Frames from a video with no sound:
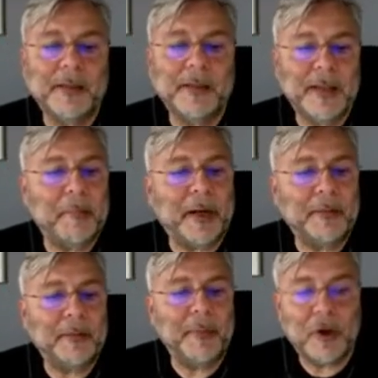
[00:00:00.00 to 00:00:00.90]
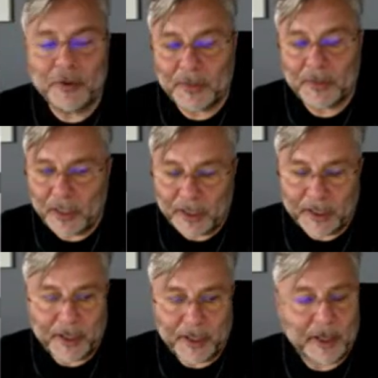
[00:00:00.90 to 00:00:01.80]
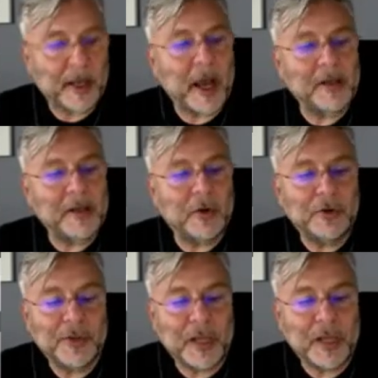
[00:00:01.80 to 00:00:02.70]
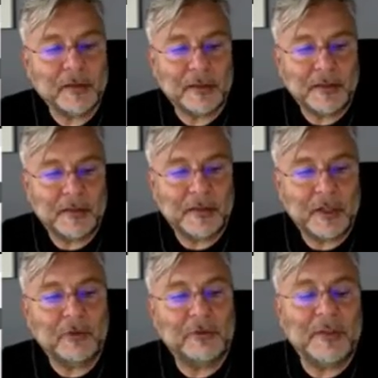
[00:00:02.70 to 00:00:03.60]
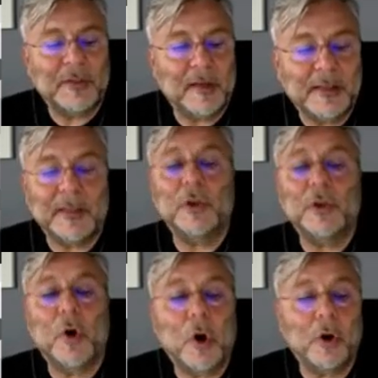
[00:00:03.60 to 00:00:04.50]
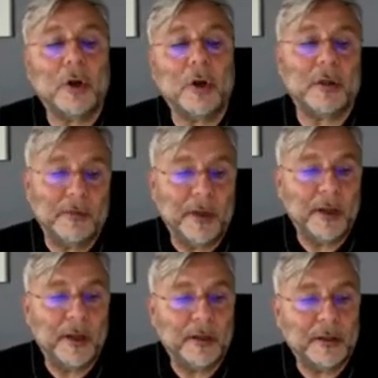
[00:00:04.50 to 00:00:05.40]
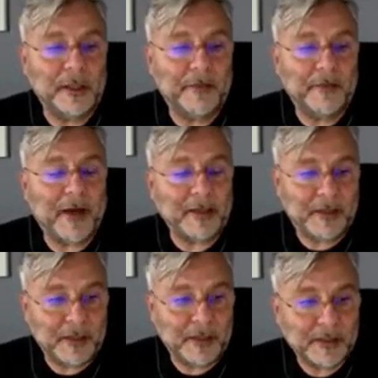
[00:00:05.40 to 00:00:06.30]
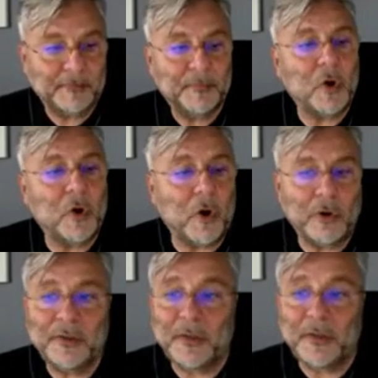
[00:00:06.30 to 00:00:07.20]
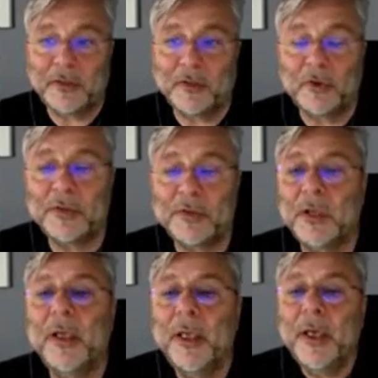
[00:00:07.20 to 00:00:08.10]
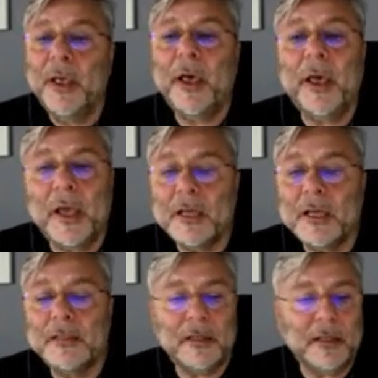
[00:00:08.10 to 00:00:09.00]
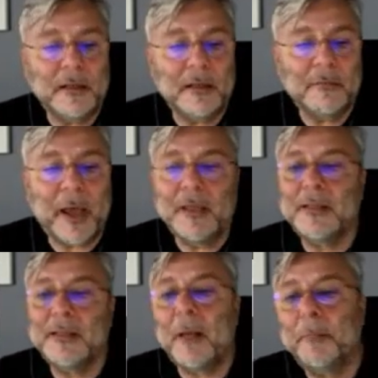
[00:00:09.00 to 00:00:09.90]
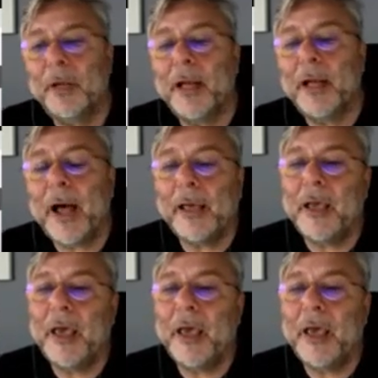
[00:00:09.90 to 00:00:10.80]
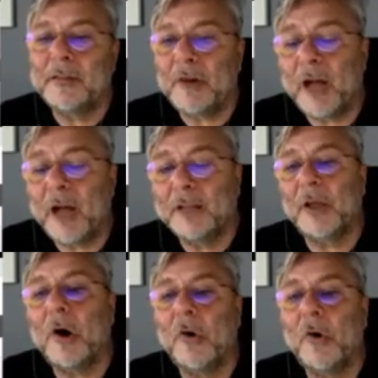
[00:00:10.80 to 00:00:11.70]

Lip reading: I separate because I told you that this node is listened to all devices, to all sensors. And in my example, I extract